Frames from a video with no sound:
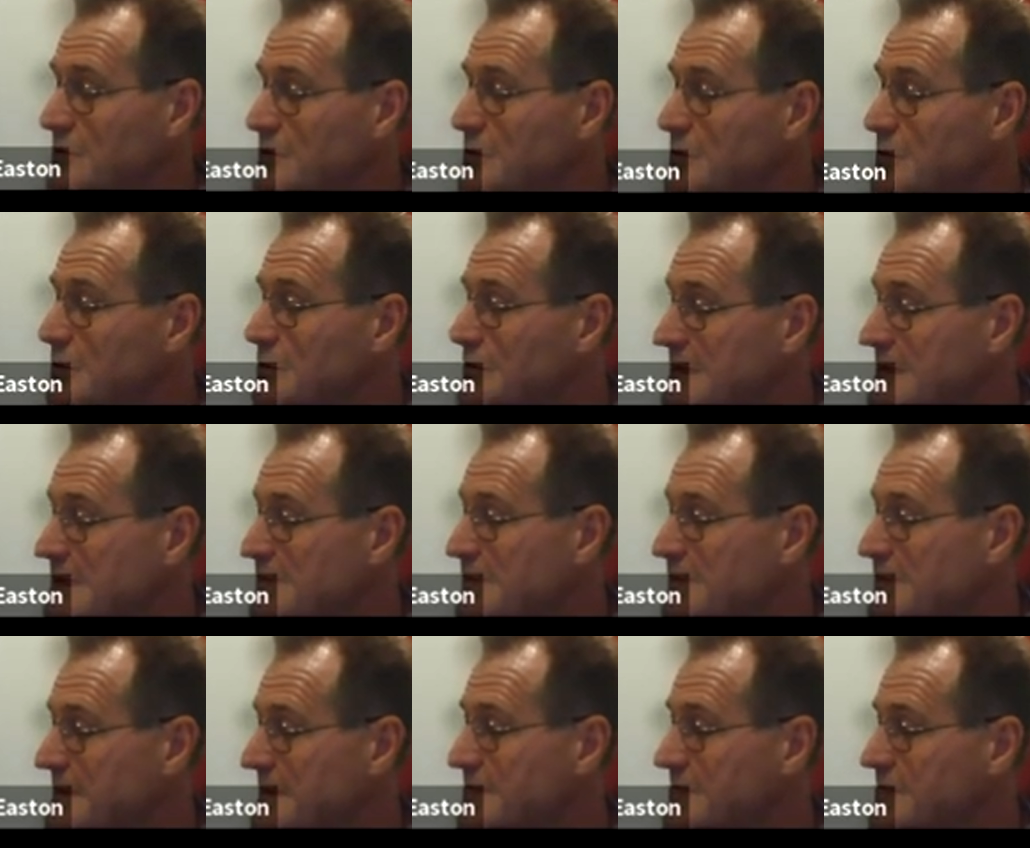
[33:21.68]
no
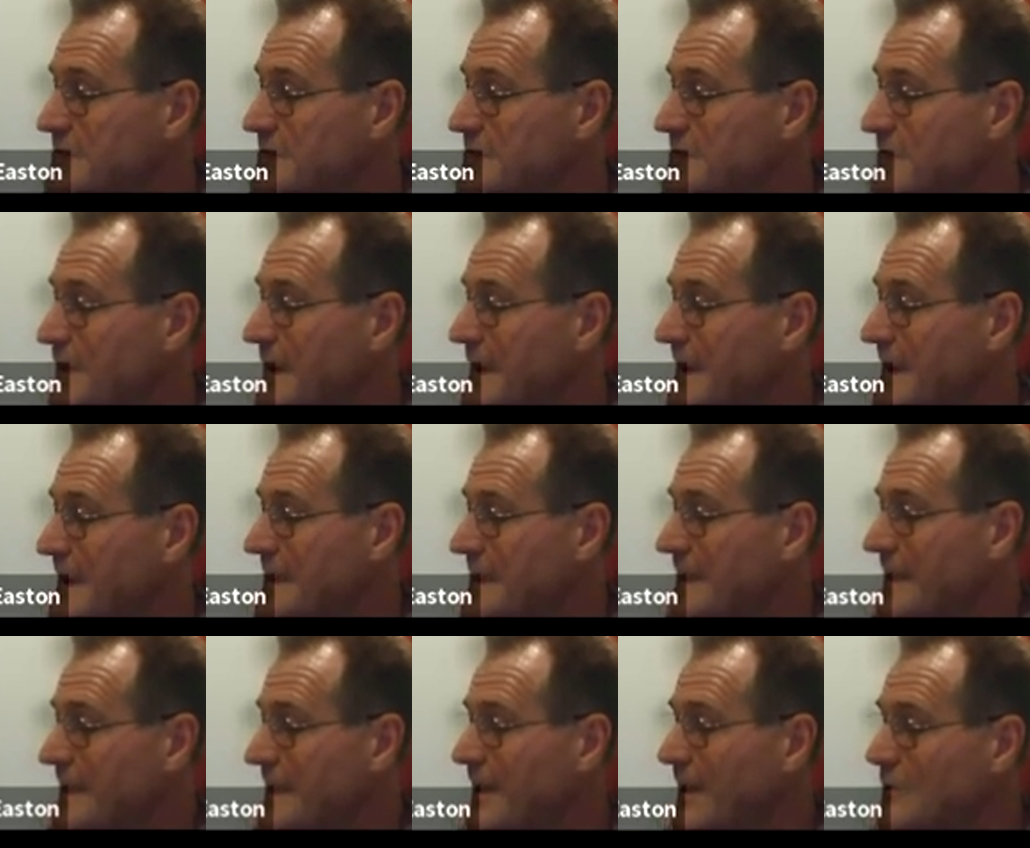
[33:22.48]
choice but to
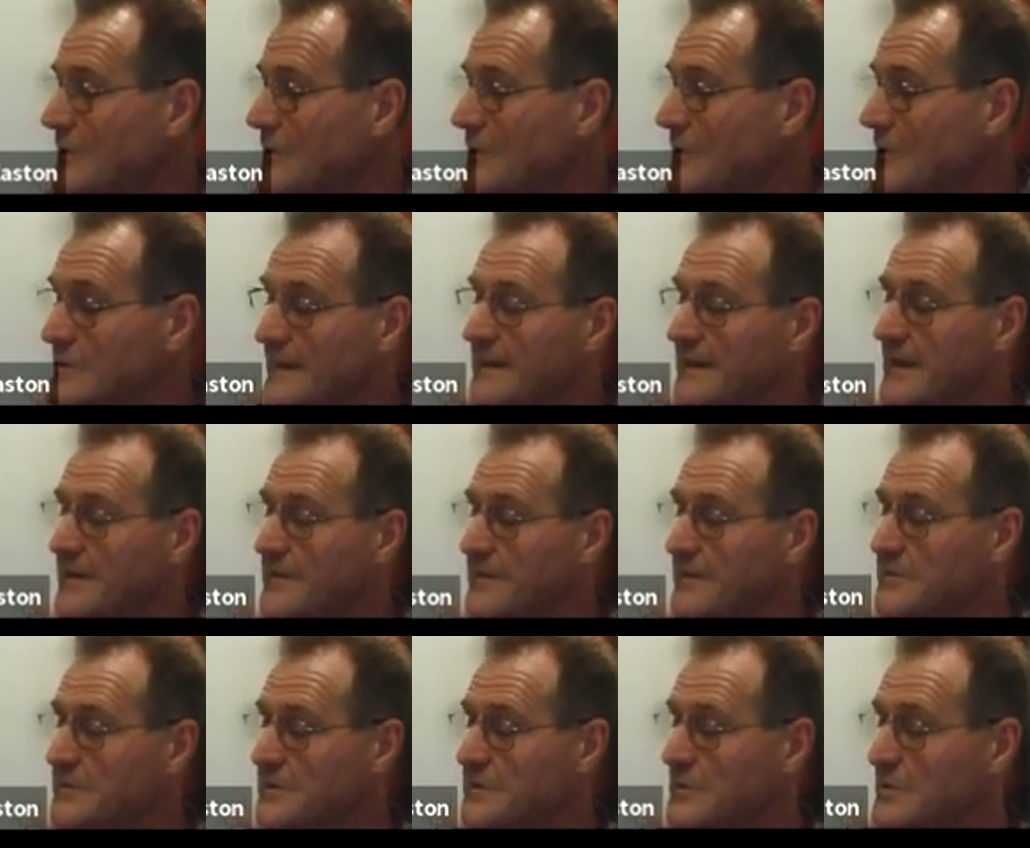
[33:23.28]
dramatically alter
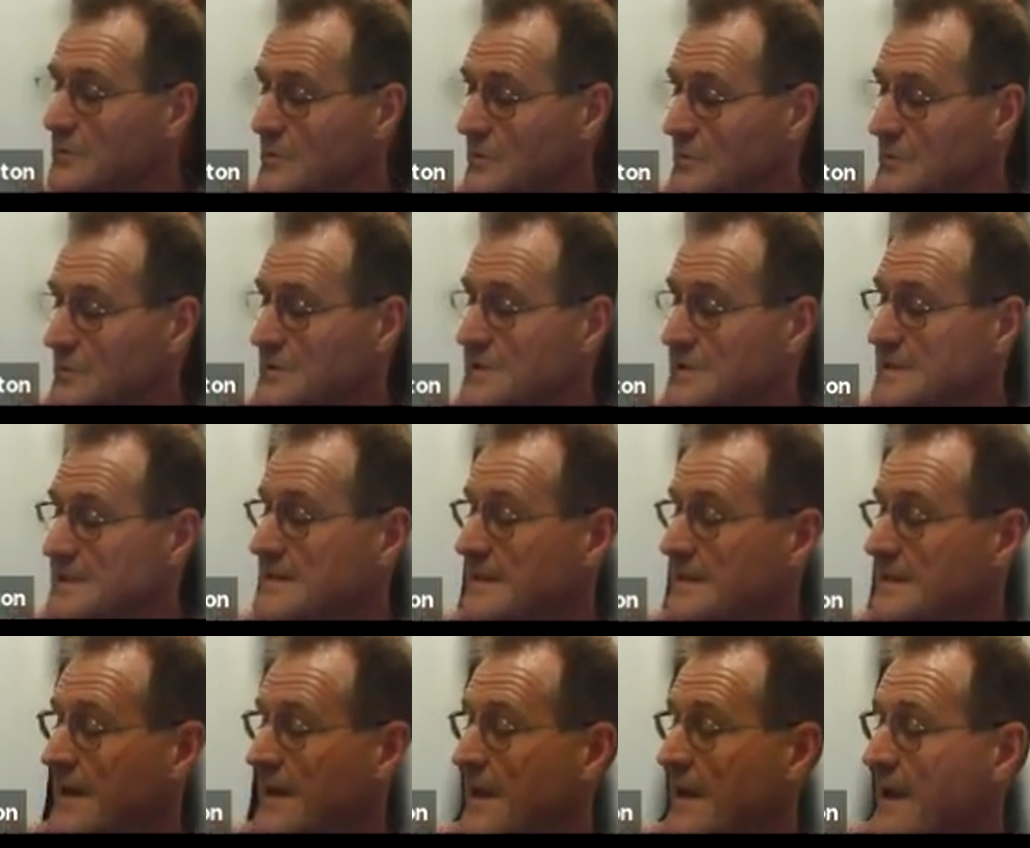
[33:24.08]
our current
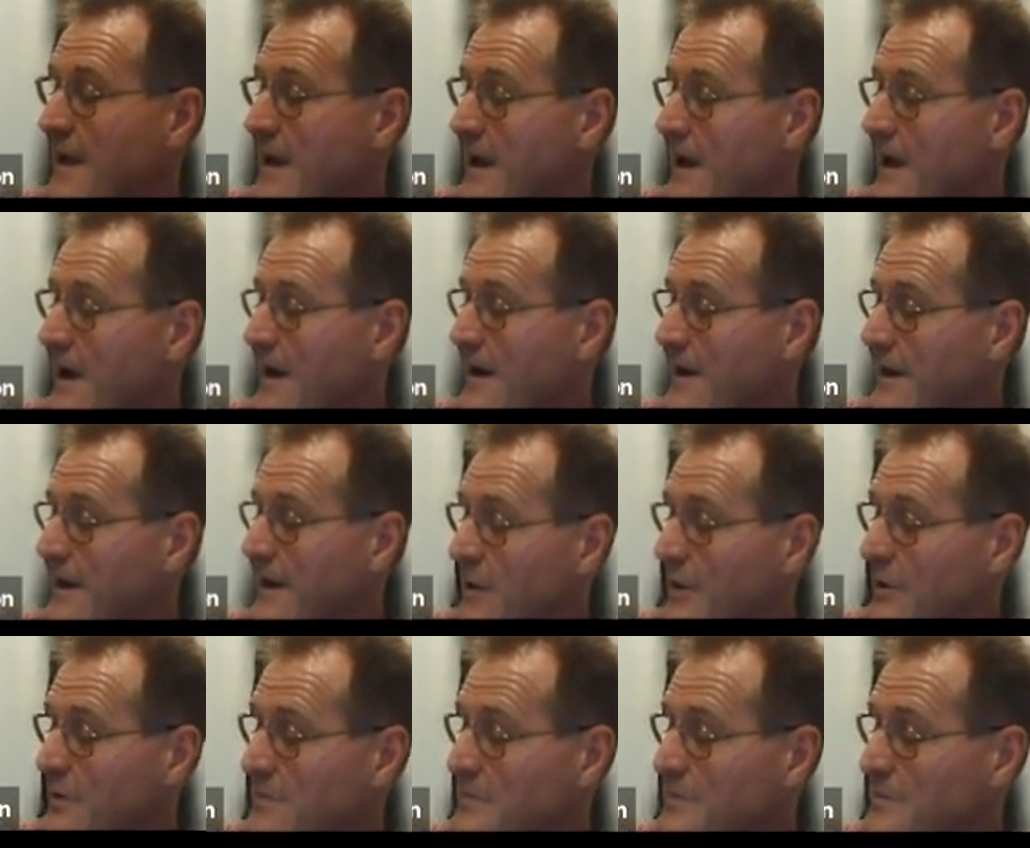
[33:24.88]
course.
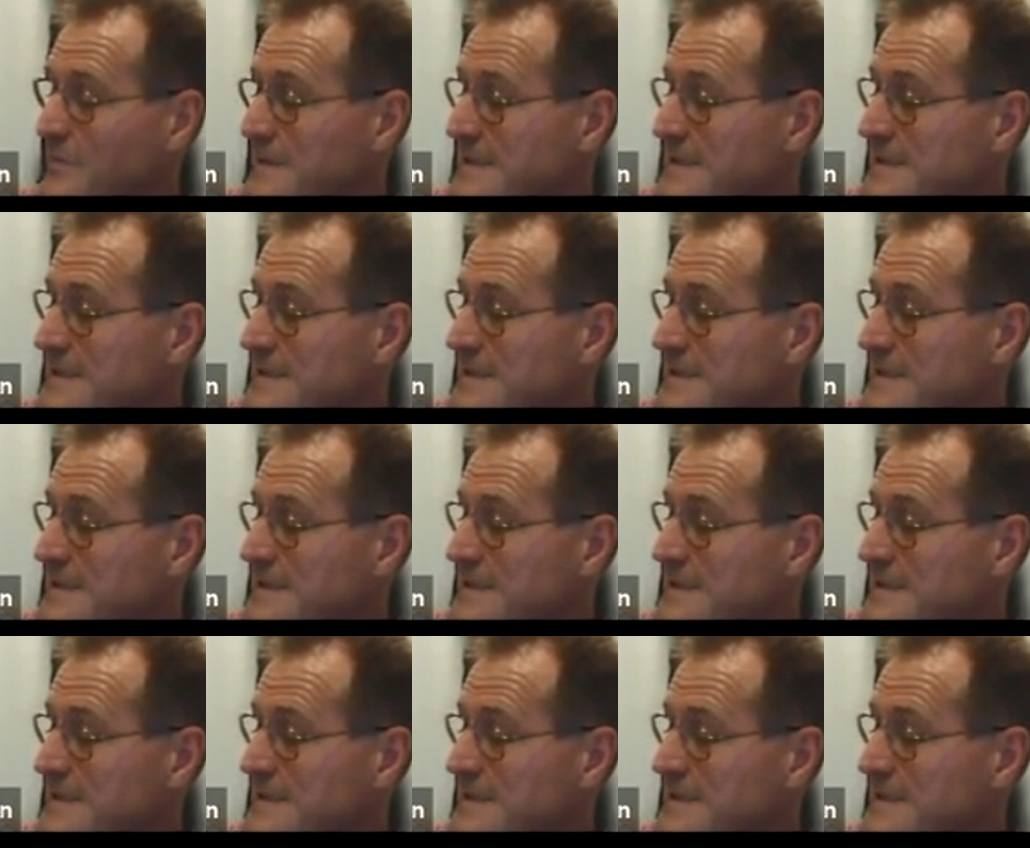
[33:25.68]
I hope